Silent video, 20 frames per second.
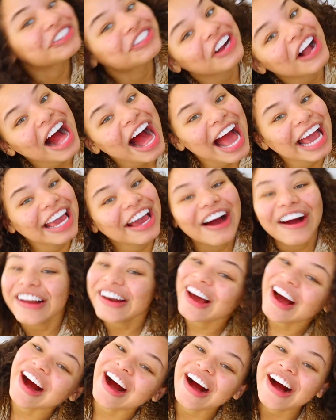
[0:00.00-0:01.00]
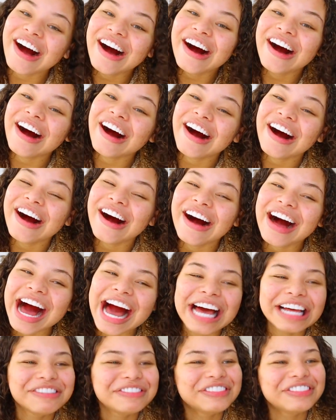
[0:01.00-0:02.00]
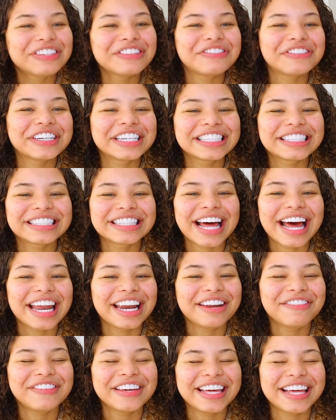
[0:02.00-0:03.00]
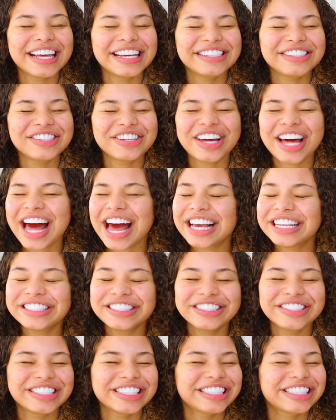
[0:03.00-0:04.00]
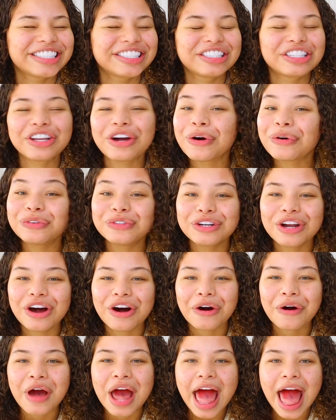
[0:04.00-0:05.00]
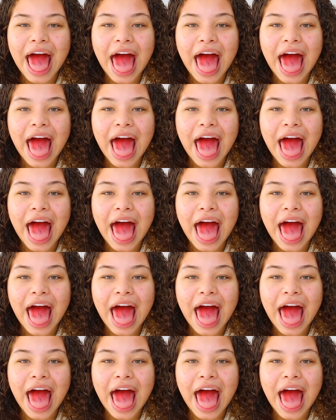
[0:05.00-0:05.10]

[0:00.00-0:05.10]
try on haul i'm super excited because you guys just don't know